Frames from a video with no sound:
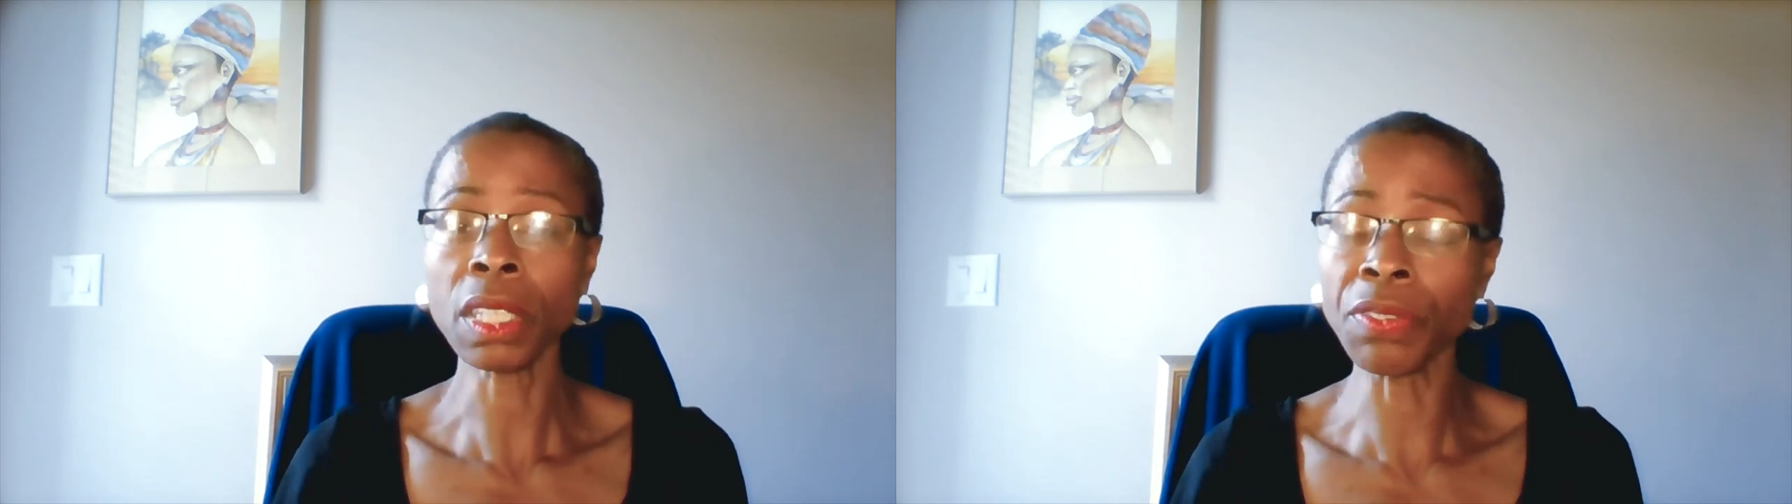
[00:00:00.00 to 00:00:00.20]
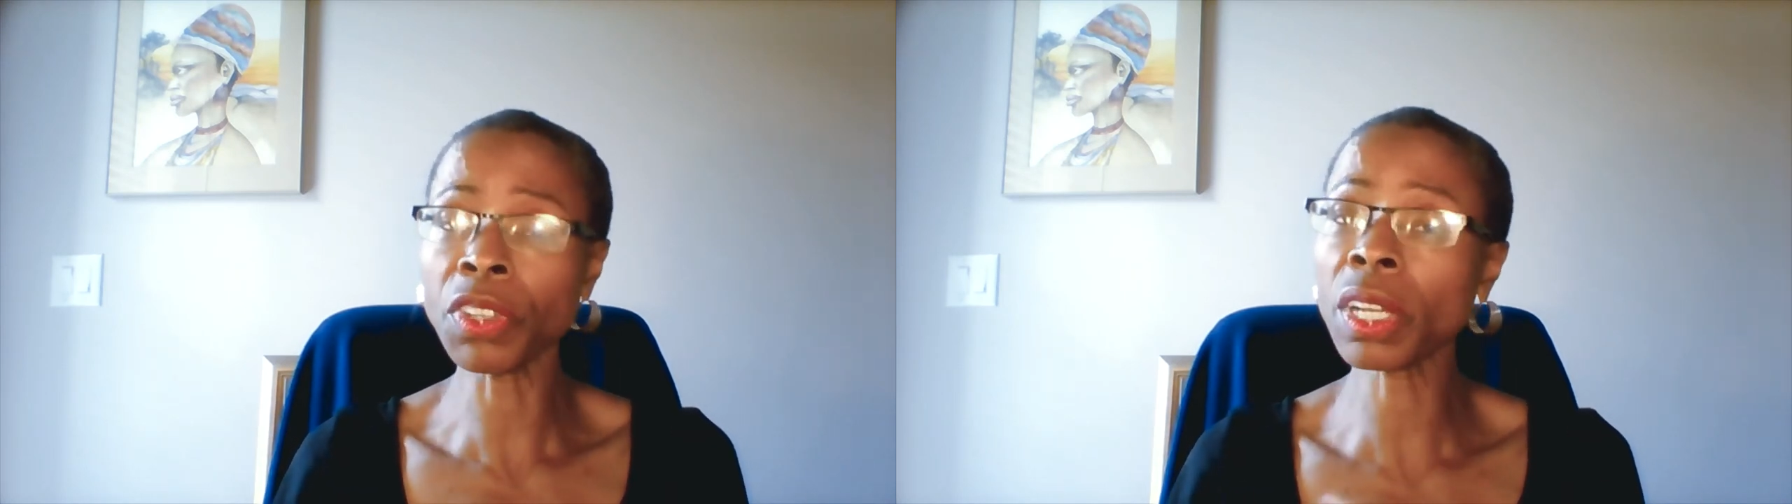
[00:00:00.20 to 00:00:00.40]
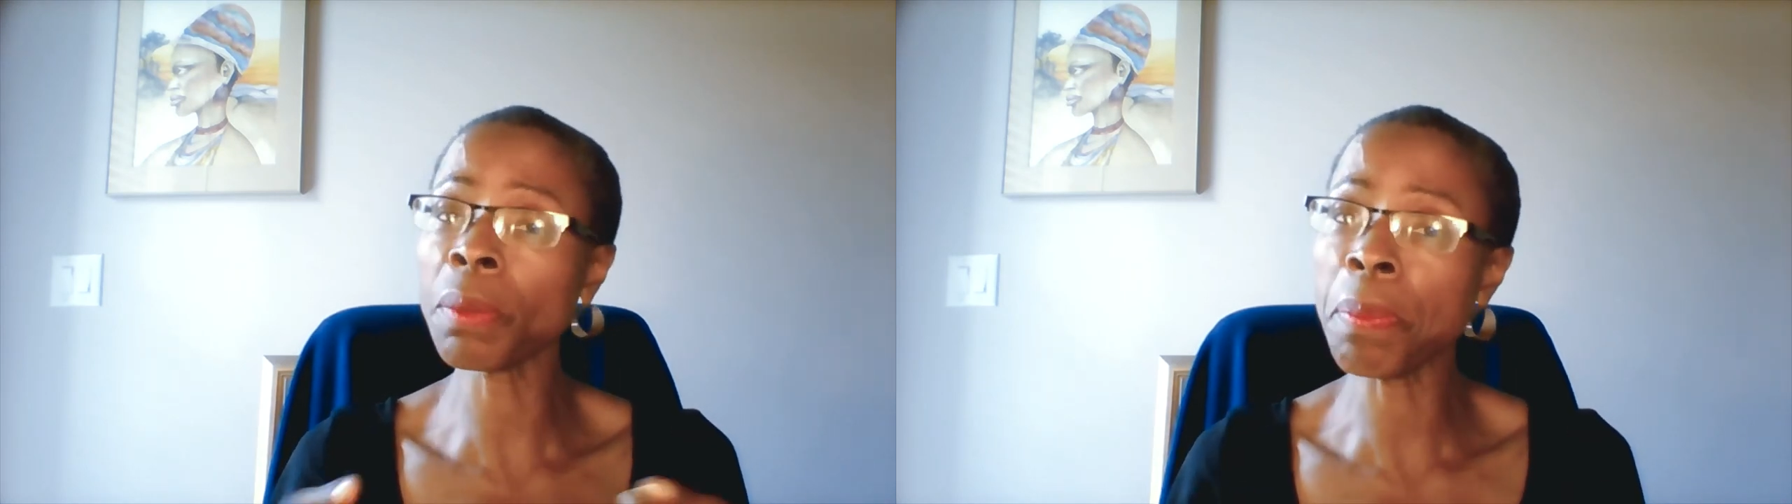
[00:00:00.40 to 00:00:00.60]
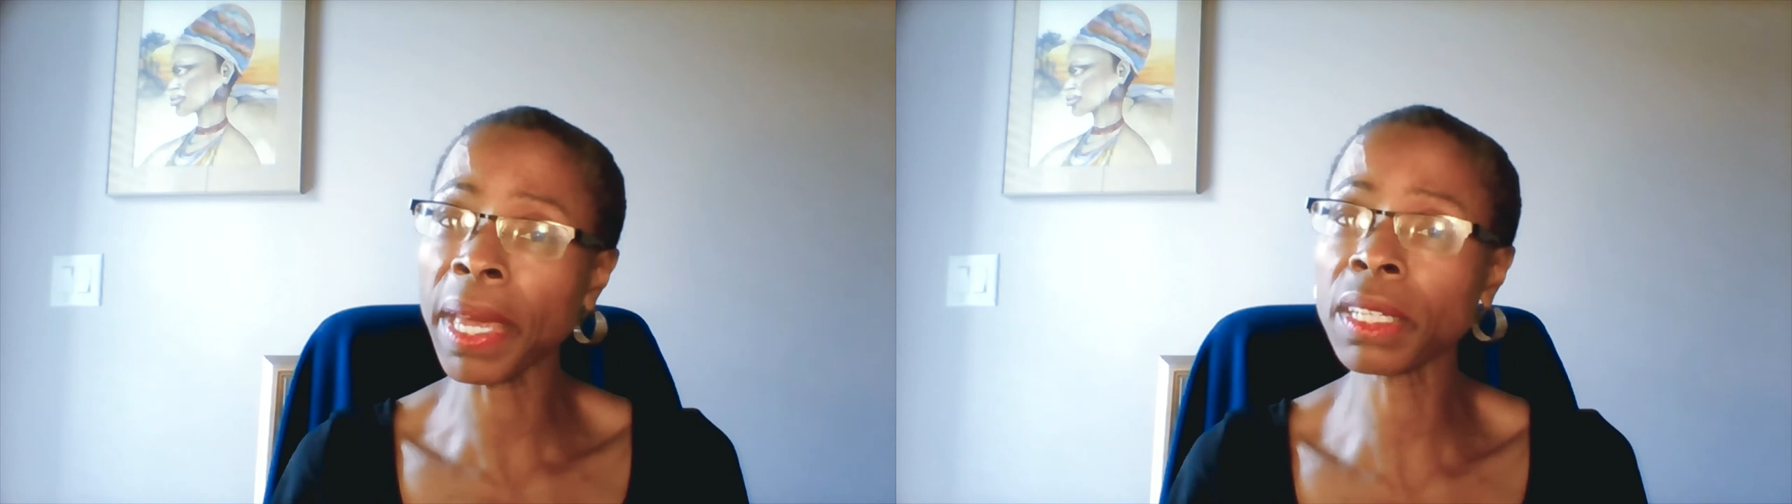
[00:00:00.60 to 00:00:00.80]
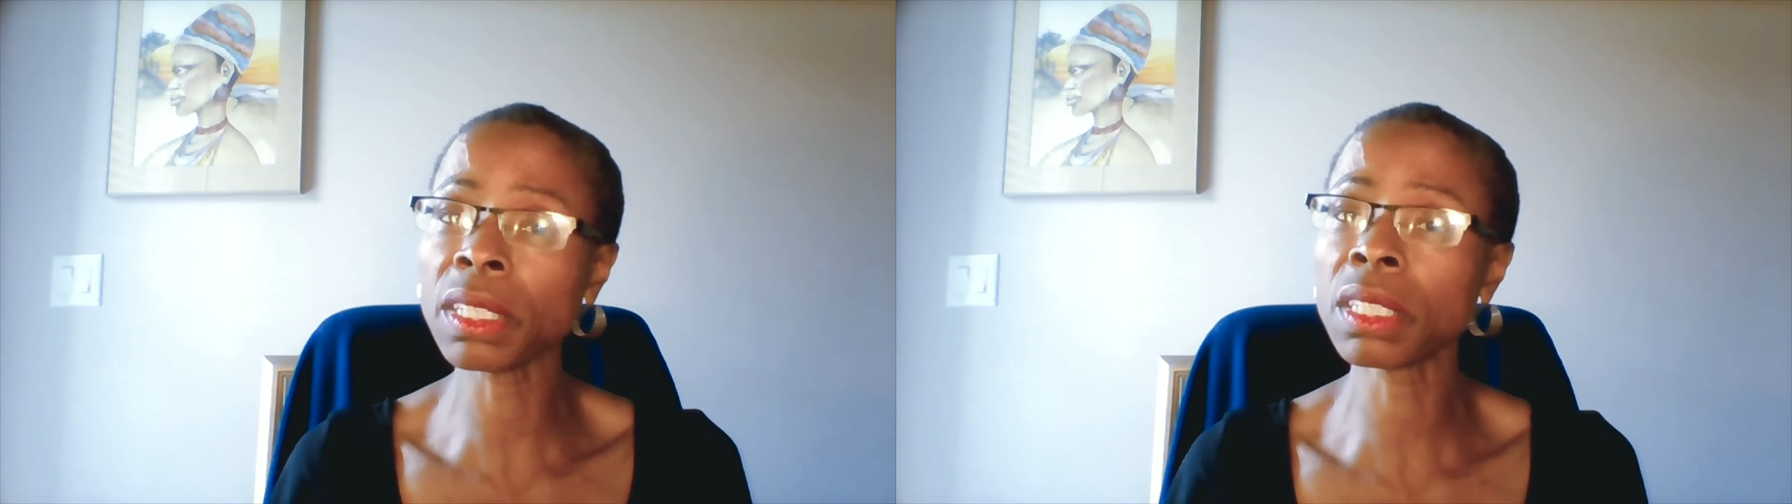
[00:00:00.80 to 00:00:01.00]
If your
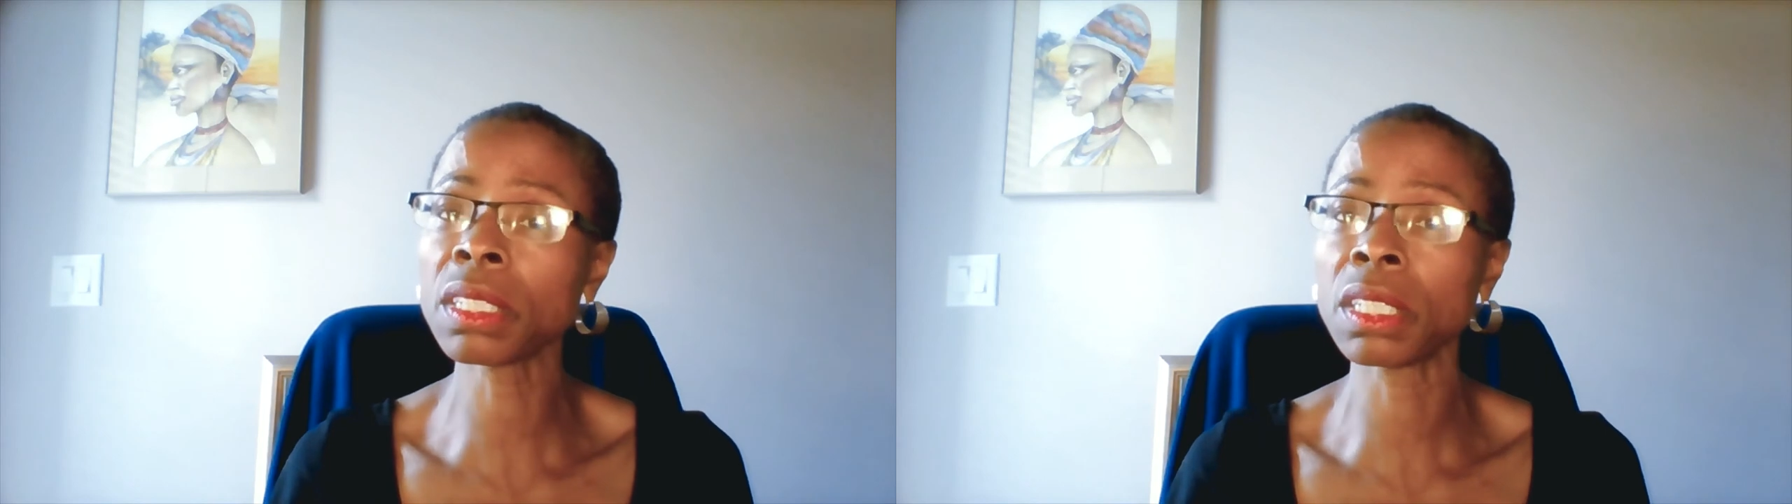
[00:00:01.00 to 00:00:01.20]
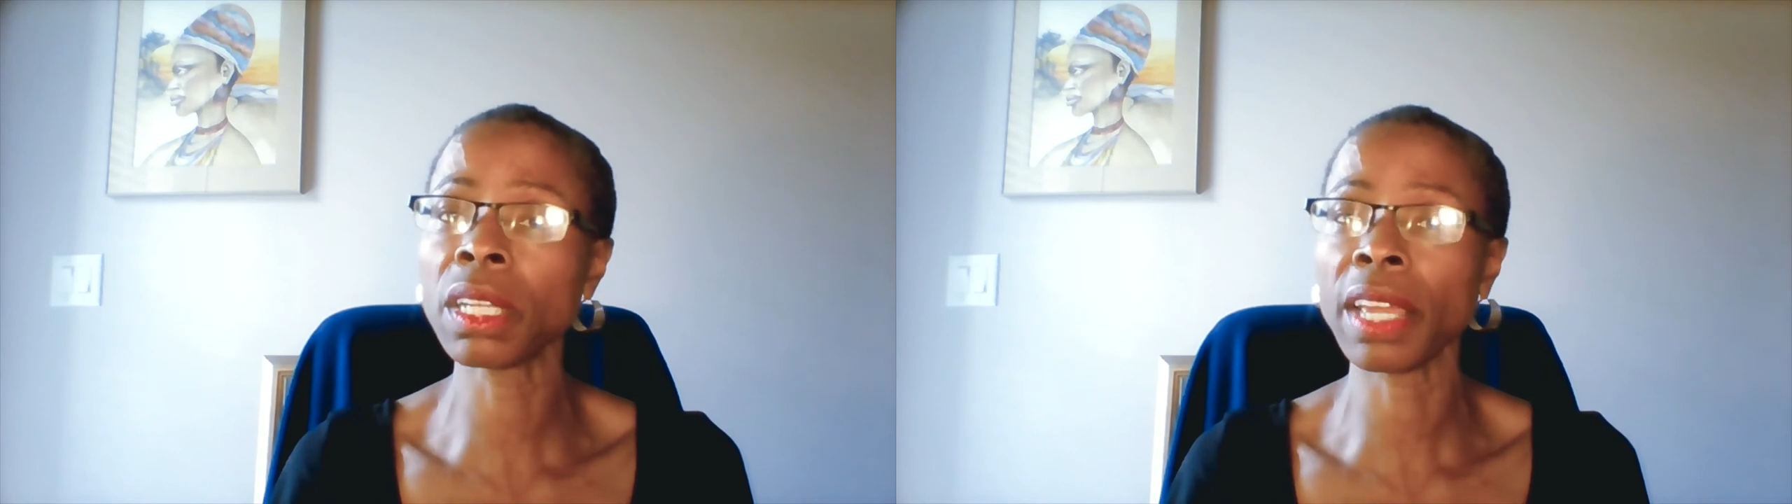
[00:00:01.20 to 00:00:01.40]
competitor